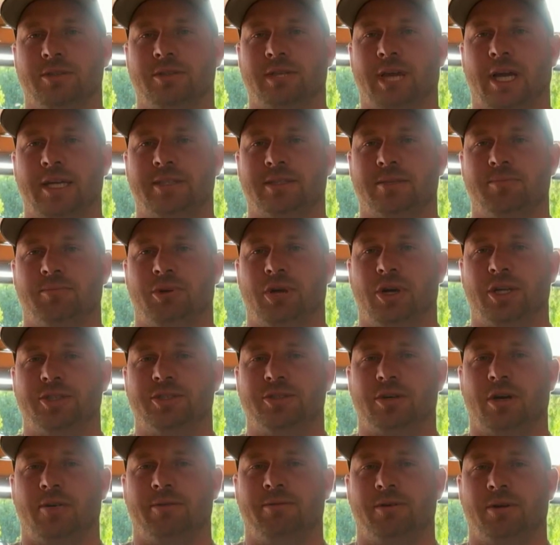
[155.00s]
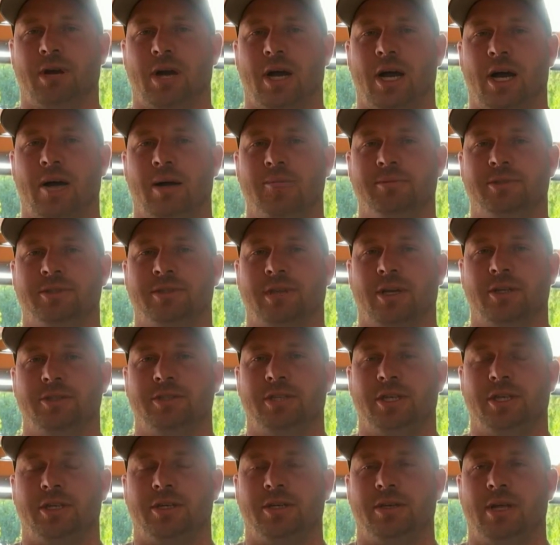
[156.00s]
to take some pressure off her arms, so
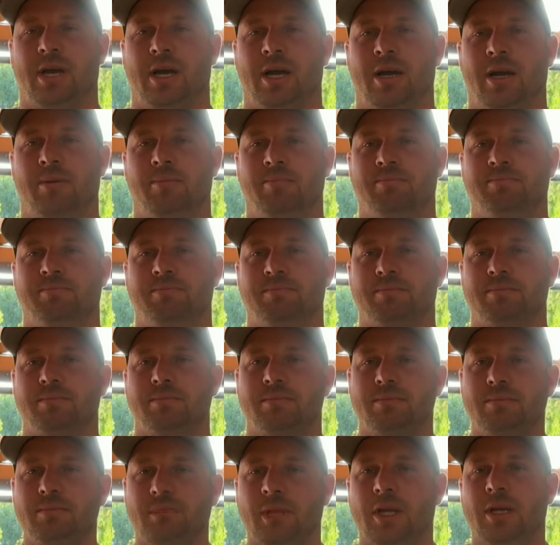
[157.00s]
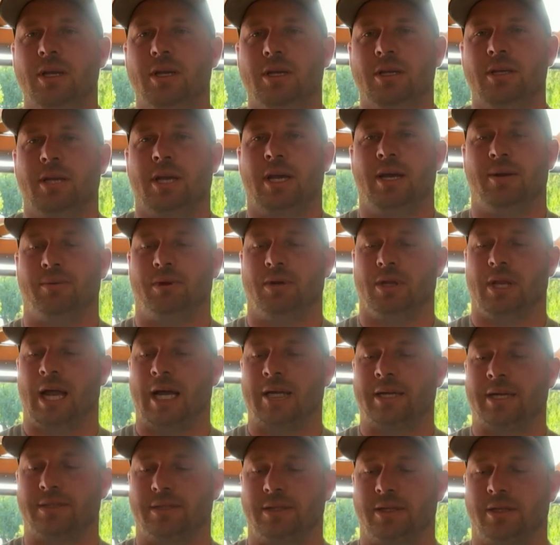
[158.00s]
she could yeah,
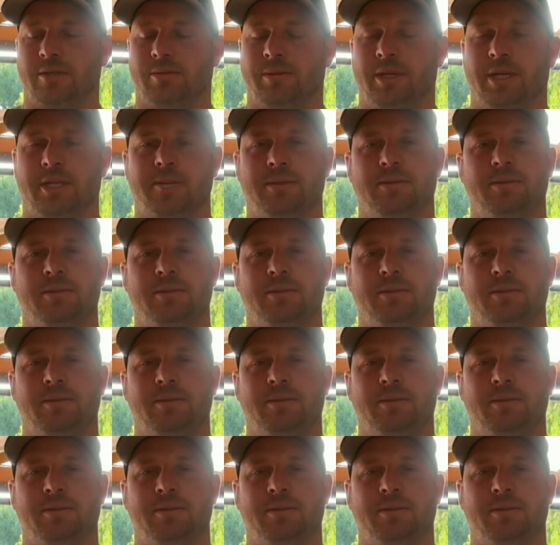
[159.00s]
relax a little bit.